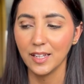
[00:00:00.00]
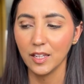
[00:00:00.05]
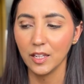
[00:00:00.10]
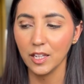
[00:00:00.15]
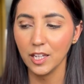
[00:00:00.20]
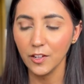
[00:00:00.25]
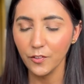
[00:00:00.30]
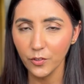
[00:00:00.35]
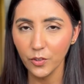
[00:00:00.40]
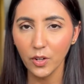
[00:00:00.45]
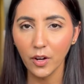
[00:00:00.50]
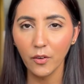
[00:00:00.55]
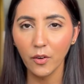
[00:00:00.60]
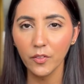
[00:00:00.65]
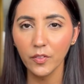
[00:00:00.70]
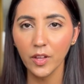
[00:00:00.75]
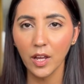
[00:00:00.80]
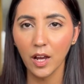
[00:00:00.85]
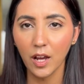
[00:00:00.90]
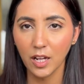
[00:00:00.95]
if you're on
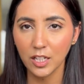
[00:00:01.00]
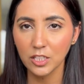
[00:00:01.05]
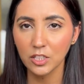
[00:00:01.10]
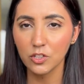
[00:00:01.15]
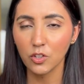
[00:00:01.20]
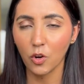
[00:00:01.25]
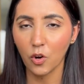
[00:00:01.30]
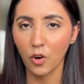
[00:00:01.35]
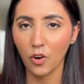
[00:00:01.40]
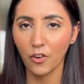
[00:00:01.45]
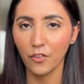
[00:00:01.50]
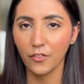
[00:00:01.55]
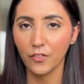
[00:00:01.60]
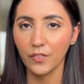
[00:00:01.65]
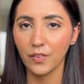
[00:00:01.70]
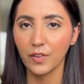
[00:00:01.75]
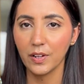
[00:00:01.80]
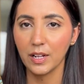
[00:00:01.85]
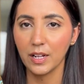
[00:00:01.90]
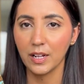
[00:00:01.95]
the hunt of
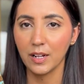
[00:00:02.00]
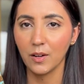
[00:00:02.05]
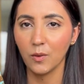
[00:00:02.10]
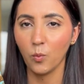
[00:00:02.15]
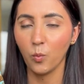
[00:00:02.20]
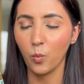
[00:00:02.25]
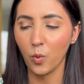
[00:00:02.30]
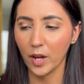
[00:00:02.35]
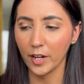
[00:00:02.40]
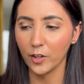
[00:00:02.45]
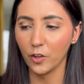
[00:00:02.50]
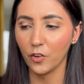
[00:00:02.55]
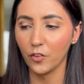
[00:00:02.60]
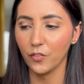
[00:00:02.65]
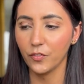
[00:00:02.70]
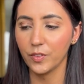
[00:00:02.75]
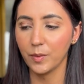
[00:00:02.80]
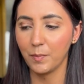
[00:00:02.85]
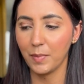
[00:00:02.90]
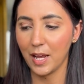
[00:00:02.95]
one of
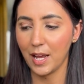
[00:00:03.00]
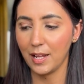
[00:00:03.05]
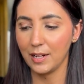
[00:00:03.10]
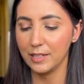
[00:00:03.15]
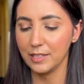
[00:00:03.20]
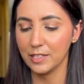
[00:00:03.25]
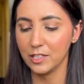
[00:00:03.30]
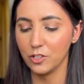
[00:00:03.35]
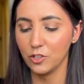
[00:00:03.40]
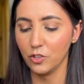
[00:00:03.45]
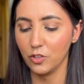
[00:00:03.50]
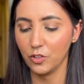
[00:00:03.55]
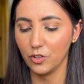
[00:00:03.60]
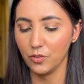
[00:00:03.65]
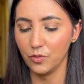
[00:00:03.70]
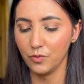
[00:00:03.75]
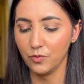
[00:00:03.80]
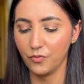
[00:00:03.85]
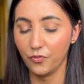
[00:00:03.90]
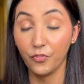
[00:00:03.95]
the palettes, you know,
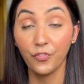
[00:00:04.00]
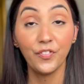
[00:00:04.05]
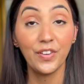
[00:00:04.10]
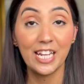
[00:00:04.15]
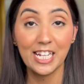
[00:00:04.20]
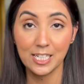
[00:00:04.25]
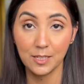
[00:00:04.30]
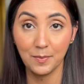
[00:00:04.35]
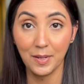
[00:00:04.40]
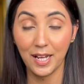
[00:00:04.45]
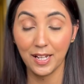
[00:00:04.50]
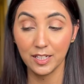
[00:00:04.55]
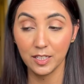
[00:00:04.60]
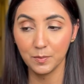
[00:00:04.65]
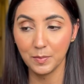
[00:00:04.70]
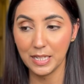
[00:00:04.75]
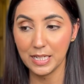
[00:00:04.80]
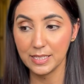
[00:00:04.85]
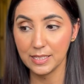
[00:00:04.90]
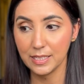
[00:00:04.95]
face palette
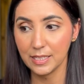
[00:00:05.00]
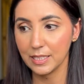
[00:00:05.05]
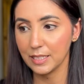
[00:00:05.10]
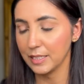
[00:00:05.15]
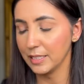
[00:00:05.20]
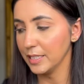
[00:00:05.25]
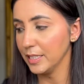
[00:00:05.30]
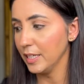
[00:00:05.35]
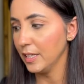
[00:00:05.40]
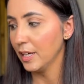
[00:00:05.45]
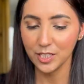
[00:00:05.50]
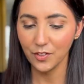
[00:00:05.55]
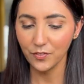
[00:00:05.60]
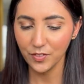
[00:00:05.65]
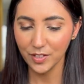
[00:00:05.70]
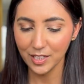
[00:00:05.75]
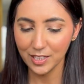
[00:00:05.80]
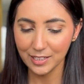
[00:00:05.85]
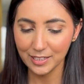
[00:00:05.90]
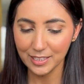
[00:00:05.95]
basically.
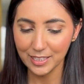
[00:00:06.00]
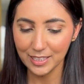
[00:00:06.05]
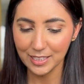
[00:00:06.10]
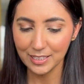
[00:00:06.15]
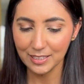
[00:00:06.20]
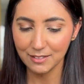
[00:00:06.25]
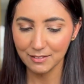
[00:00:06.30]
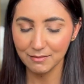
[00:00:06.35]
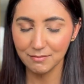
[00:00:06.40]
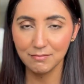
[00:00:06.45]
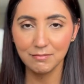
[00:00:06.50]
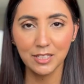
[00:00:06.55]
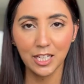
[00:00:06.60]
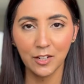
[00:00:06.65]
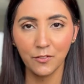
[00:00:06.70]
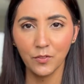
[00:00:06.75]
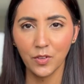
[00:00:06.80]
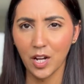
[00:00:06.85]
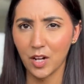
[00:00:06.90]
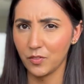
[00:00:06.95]
Definitely give
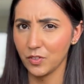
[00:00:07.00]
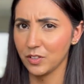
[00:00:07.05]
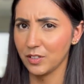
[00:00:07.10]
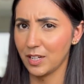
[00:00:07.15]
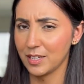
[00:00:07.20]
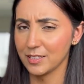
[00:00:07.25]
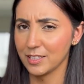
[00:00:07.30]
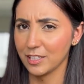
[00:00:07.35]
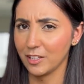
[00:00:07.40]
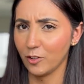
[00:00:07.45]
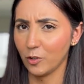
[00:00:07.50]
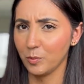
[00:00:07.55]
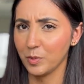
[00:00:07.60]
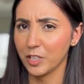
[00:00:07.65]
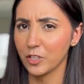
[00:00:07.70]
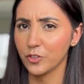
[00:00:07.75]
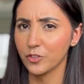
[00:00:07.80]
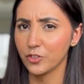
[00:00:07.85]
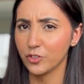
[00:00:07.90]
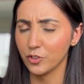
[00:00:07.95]
Hourglass a go
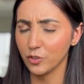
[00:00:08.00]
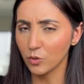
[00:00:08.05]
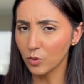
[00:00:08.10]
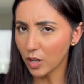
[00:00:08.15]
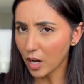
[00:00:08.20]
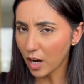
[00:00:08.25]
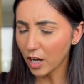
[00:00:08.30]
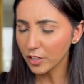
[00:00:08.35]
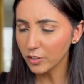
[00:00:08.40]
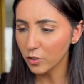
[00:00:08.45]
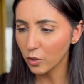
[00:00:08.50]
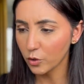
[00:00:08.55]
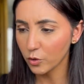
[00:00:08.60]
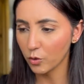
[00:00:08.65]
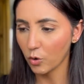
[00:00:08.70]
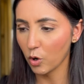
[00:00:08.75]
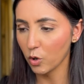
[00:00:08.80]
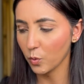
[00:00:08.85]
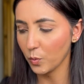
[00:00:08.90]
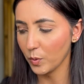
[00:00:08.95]
because you can't go
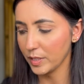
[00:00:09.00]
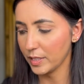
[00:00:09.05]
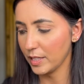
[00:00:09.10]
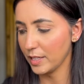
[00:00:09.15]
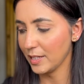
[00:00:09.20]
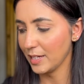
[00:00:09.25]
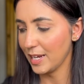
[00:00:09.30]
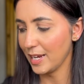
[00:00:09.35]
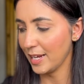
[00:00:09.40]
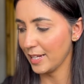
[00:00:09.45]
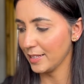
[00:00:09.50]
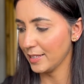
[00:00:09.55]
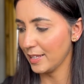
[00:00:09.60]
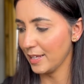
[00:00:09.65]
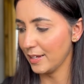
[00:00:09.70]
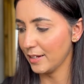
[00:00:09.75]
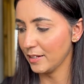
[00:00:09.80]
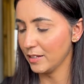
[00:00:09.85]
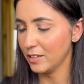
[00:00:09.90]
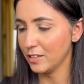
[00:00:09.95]
wrong with it. And
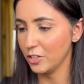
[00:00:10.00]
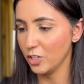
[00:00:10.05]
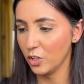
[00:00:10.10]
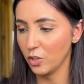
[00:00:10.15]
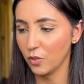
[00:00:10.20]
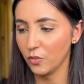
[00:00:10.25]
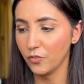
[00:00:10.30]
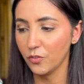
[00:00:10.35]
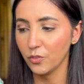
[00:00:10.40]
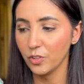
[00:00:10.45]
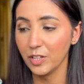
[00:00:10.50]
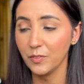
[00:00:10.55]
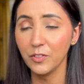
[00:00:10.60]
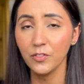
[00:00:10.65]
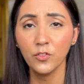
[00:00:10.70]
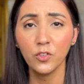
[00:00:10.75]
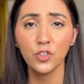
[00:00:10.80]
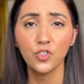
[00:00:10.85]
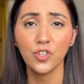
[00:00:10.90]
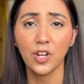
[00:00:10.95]
then, you know, for, even
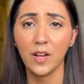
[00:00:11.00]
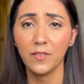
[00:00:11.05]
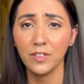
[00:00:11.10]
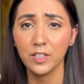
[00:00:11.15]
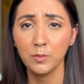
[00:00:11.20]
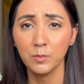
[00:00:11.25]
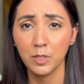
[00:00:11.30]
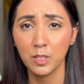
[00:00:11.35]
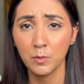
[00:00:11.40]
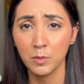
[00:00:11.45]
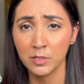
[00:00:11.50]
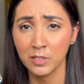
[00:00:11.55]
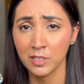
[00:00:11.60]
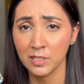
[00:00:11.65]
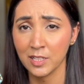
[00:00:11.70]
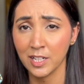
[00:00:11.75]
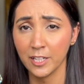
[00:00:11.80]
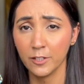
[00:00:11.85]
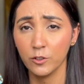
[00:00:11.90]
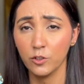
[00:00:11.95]
for traveling purposes,
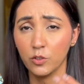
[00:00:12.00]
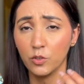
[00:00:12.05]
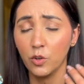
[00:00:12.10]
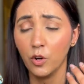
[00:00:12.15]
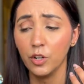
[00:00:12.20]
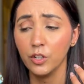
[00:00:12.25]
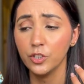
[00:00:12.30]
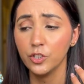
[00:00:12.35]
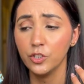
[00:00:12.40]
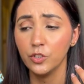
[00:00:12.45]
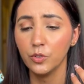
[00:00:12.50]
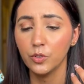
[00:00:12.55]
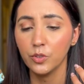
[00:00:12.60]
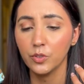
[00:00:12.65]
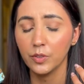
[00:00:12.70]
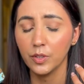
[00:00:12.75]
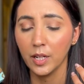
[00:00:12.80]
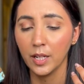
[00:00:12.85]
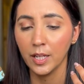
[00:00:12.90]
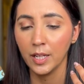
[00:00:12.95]
like you got
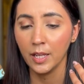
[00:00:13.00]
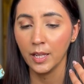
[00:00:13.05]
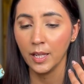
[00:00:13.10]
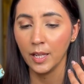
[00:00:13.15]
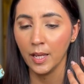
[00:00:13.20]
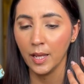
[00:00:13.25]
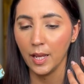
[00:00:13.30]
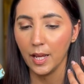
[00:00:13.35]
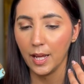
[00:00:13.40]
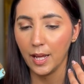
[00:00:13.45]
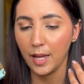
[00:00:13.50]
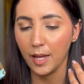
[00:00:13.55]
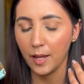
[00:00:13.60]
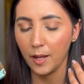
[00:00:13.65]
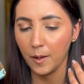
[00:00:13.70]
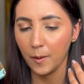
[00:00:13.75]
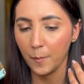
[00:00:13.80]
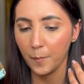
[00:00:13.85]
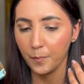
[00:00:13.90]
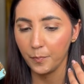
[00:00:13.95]
your
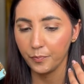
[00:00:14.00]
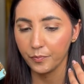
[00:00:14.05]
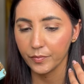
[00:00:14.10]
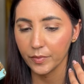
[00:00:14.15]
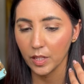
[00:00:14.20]
um,